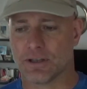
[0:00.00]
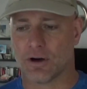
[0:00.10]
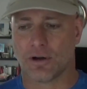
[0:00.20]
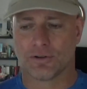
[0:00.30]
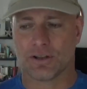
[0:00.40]

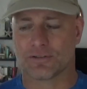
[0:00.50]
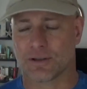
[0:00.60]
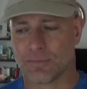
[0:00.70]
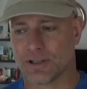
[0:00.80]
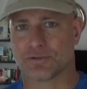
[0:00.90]
all of these
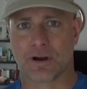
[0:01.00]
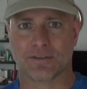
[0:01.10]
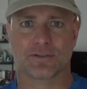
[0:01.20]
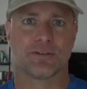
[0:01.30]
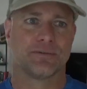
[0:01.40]
can be
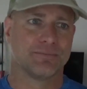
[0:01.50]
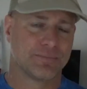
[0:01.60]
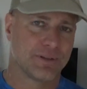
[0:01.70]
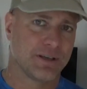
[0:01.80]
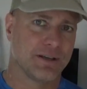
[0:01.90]
addressed
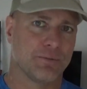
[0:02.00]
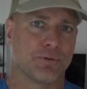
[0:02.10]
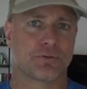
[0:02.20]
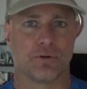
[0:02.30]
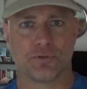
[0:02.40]

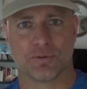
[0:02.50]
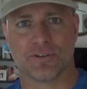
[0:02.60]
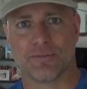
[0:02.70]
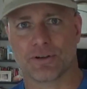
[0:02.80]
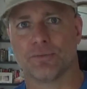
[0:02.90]
with their own
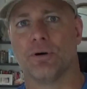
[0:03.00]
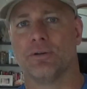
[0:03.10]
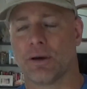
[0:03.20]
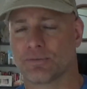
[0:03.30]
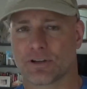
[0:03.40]
specifics,
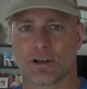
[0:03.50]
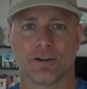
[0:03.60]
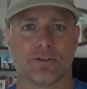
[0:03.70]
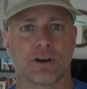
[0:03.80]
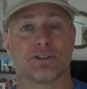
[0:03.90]
but I'm just going to
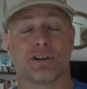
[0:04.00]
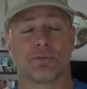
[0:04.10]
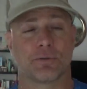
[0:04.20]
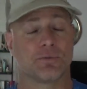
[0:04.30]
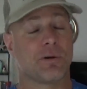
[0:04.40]
kind of talk in
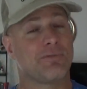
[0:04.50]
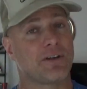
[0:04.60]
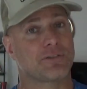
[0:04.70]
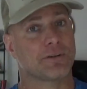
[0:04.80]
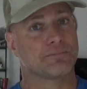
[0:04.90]
general terms about
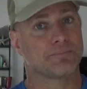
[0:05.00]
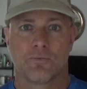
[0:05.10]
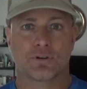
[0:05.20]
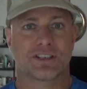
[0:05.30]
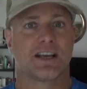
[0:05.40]
fasting.
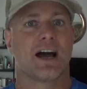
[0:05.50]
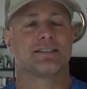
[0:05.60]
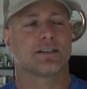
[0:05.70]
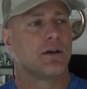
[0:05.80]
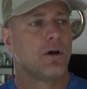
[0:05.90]
First thing,
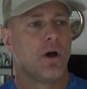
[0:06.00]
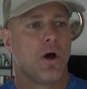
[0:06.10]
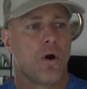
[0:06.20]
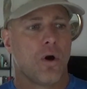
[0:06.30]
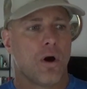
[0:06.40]
guys,
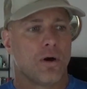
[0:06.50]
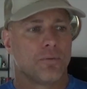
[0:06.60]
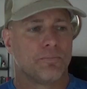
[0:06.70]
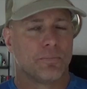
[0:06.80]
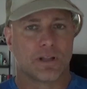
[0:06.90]

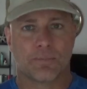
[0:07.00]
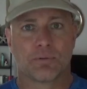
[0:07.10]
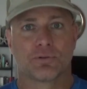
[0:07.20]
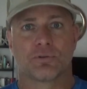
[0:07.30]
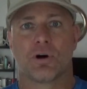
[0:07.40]
a lot of
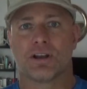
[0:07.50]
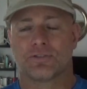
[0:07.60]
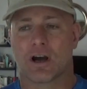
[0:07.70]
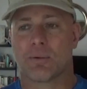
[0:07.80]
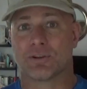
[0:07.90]
people want to
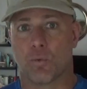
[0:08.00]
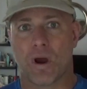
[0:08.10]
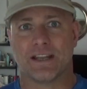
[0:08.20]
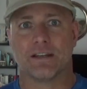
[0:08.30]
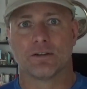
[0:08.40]
talk about the
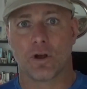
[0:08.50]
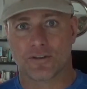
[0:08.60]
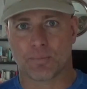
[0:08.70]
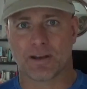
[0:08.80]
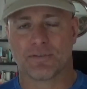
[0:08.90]
weight
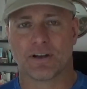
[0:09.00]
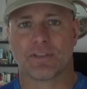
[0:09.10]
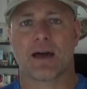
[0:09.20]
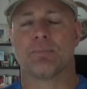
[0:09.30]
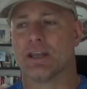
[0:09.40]
loss benefit
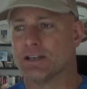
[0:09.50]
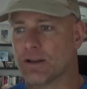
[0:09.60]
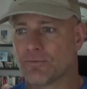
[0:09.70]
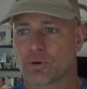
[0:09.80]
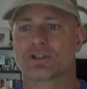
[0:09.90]
of that, and
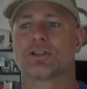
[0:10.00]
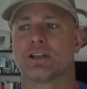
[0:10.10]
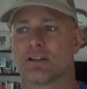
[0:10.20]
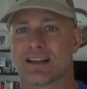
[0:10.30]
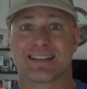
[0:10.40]

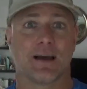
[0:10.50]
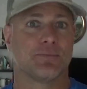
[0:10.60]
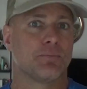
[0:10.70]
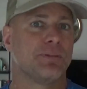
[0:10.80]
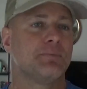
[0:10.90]
unfortunately, a lot of
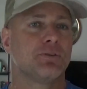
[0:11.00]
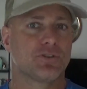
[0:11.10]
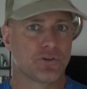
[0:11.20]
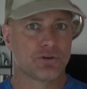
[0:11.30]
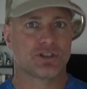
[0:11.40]
times people
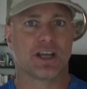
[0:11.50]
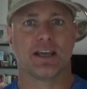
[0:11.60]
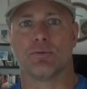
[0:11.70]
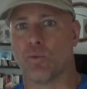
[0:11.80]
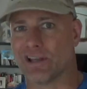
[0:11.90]

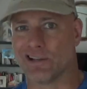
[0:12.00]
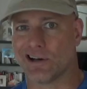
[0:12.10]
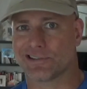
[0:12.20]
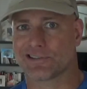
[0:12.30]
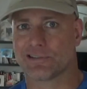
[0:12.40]
associate weight
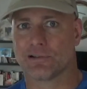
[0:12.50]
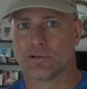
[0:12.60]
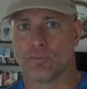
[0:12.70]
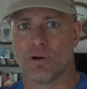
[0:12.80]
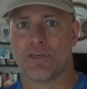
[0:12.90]
loss
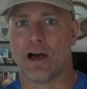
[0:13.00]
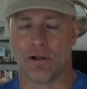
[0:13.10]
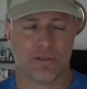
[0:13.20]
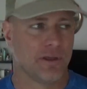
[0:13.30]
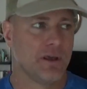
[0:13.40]
with
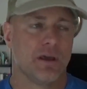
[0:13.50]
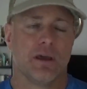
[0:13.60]
health.